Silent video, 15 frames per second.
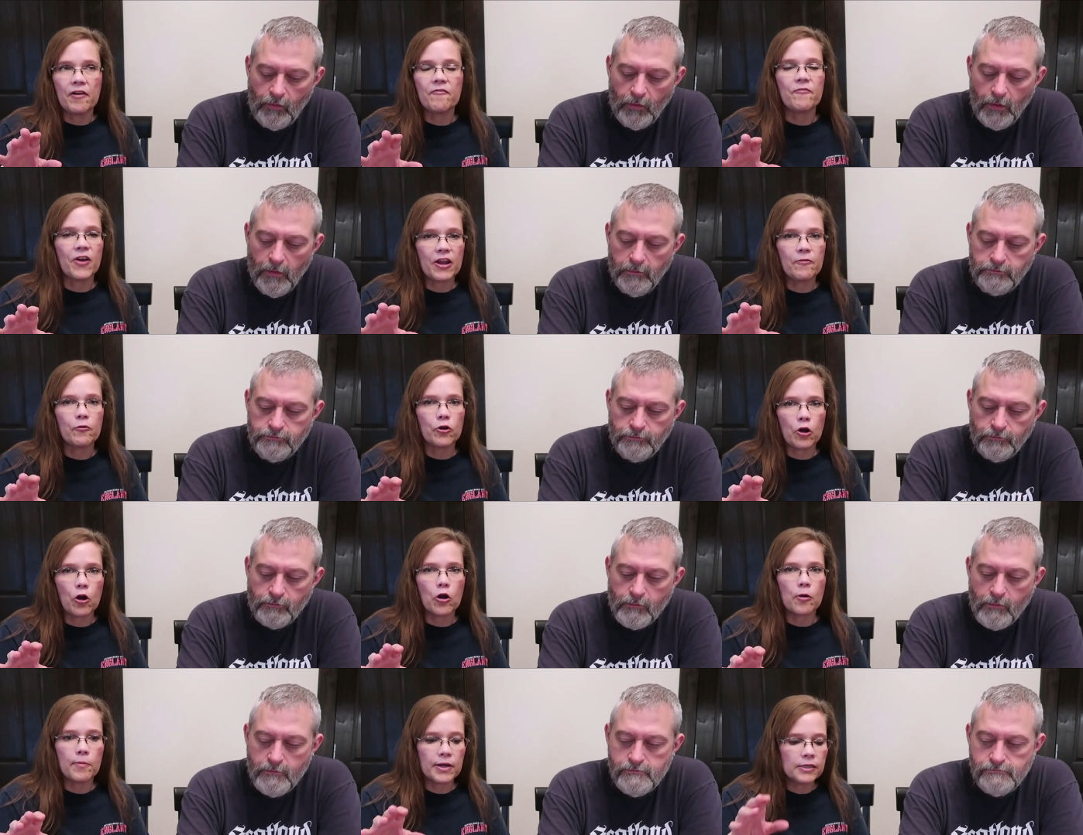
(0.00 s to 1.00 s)
Speaker 1: my favorite
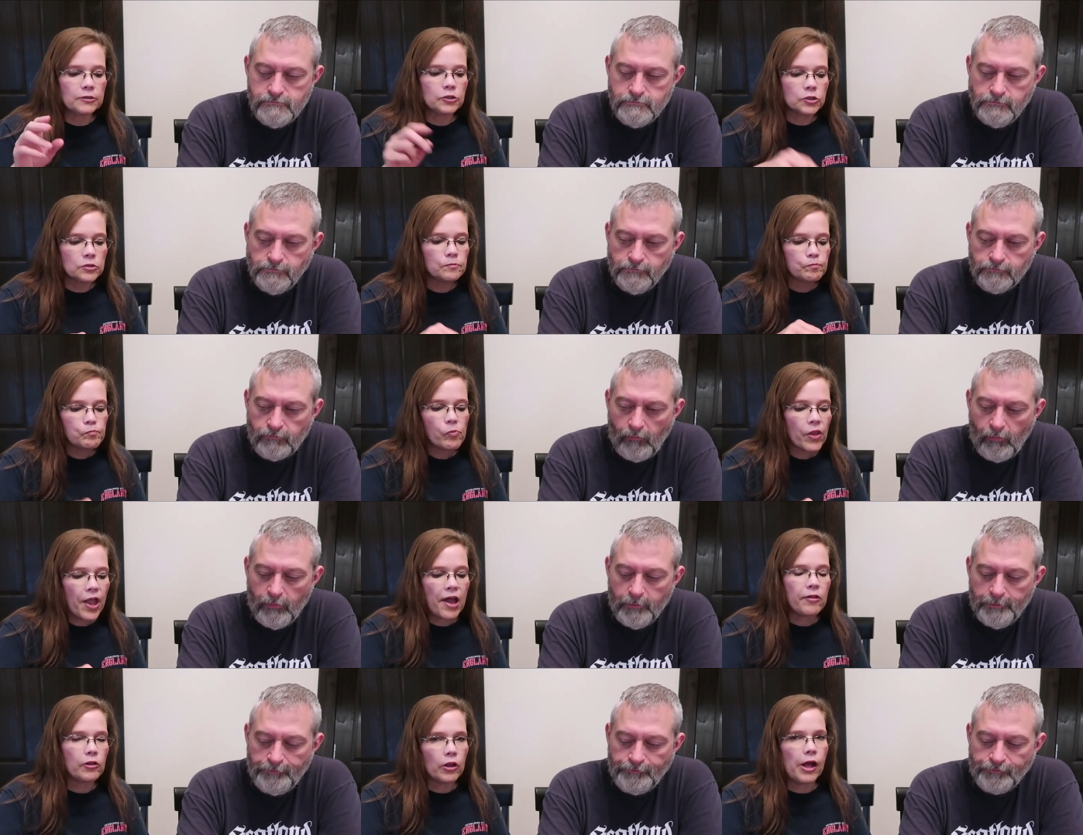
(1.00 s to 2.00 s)
Haribos. I
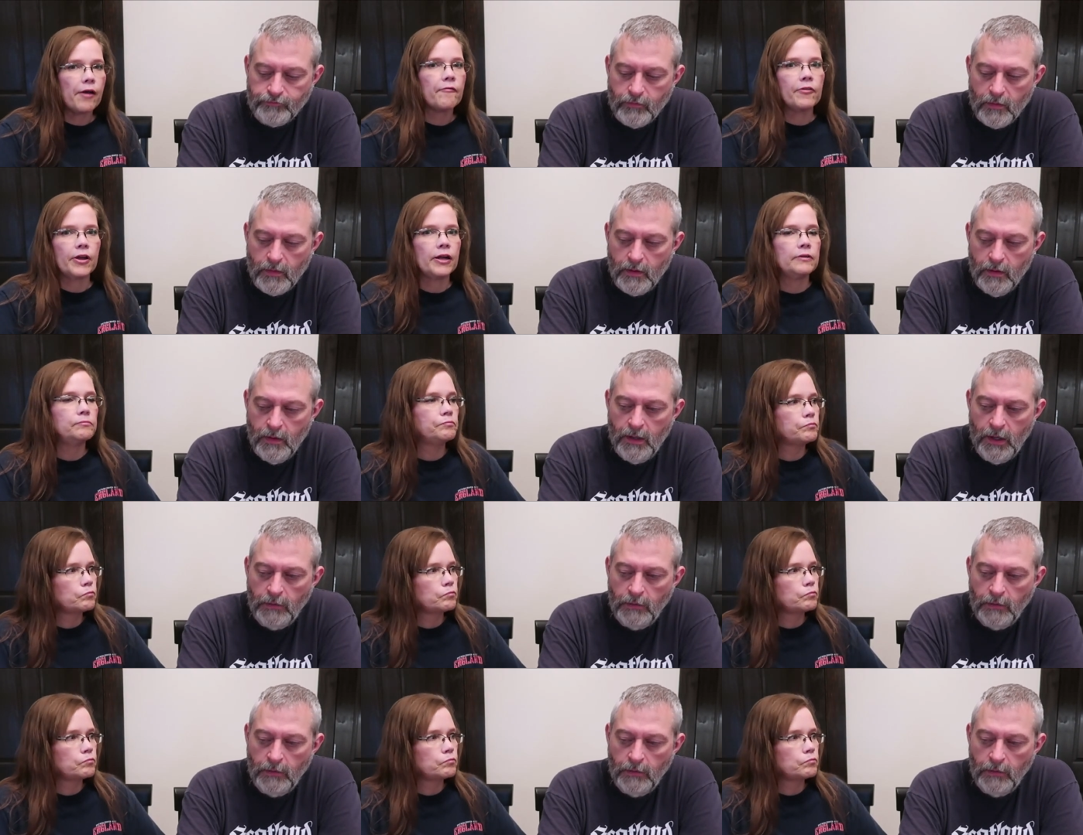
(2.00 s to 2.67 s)
love that.